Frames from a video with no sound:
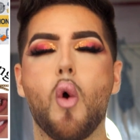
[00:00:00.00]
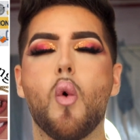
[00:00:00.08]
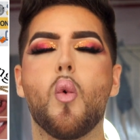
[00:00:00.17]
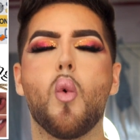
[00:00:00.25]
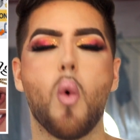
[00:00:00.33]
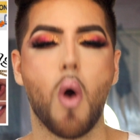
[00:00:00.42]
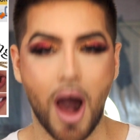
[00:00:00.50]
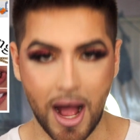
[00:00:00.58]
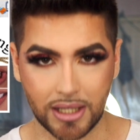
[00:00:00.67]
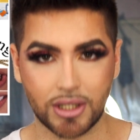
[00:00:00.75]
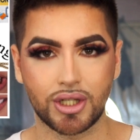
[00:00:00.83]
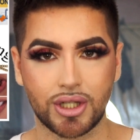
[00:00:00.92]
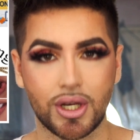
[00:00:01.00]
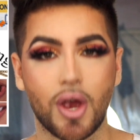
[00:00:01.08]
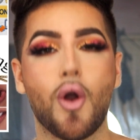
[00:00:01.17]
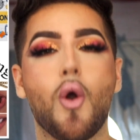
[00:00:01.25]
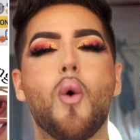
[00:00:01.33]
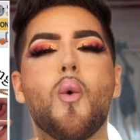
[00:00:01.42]
Watch.
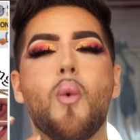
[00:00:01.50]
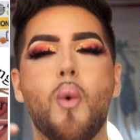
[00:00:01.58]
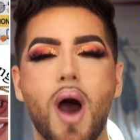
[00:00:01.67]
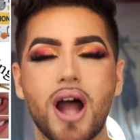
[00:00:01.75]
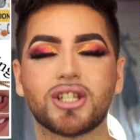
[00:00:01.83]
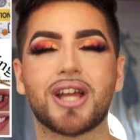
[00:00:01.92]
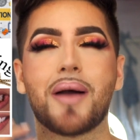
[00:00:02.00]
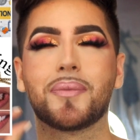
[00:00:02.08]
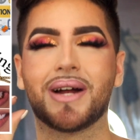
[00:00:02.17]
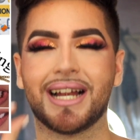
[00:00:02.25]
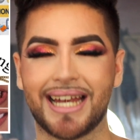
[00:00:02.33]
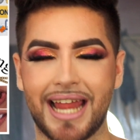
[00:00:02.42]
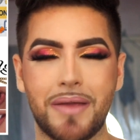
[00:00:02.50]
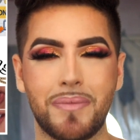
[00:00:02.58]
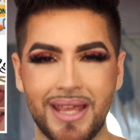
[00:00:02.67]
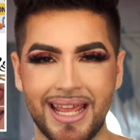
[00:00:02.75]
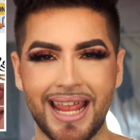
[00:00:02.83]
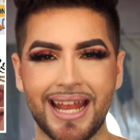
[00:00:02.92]
Watch. I'm
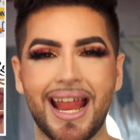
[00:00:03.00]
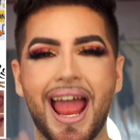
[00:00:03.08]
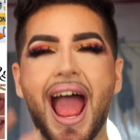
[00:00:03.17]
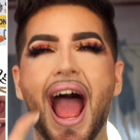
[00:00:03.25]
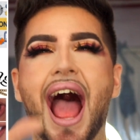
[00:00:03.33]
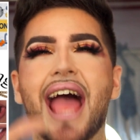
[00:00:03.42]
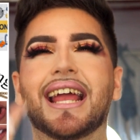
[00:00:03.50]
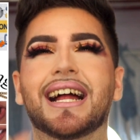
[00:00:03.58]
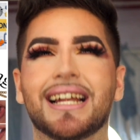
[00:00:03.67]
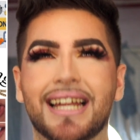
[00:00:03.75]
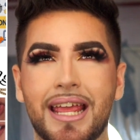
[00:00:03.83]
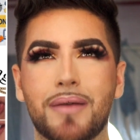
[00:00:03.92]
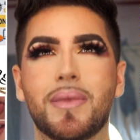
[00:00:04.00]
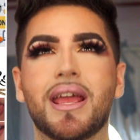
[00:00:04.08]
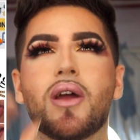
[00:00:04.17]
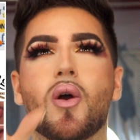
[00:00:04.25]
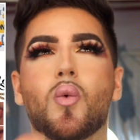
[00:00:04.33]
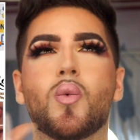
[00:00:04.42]
claiming it. I claim
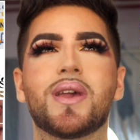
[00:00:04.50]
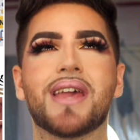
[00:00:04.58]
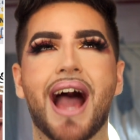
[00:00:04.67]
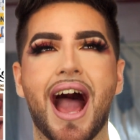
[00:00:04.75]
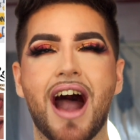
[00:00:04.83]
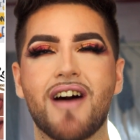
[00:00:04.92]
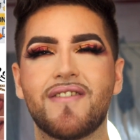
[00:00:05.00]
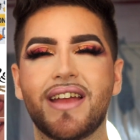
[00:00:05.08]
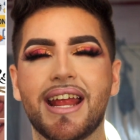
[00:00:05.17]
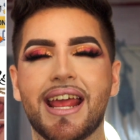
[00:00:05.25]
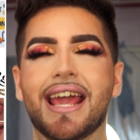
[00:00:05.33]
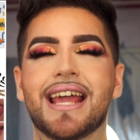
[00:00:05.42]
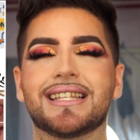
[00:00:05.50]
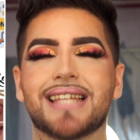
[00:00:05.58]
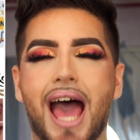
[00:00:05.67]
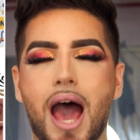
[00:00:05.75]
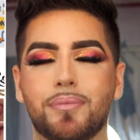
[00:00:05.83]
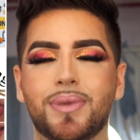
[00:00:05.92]
it. We have it. It's
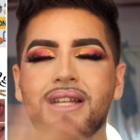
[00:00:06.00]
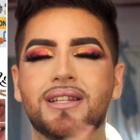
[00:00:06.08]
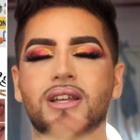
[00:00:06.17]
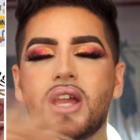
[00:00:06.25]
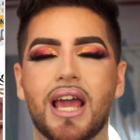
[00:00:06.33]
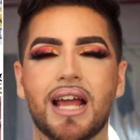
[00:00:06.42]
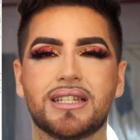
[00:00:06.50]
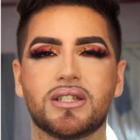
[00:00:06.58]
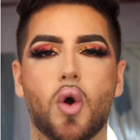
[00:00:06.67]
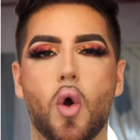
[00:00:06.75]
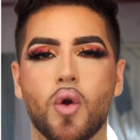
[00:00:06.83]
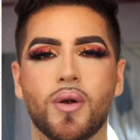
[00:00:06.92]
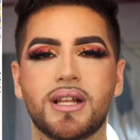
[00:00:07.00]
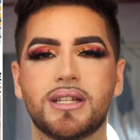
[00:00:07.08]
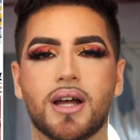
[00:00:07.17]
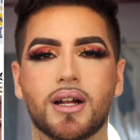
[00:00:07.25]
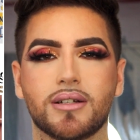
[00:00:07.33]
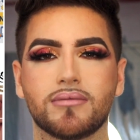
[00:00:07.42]
happened. It's already
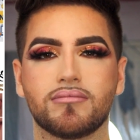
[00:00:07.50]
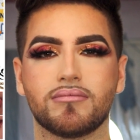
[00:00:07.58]
done.